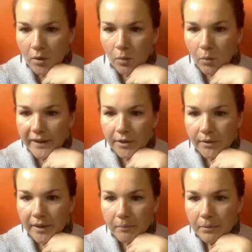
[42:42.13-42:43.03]
When you
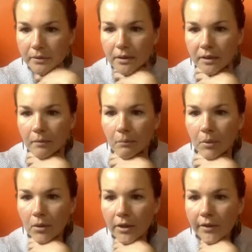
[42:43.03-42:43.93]
import
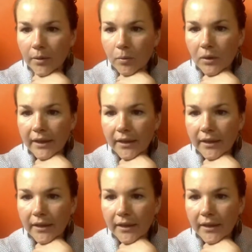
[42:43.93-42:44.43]
more than one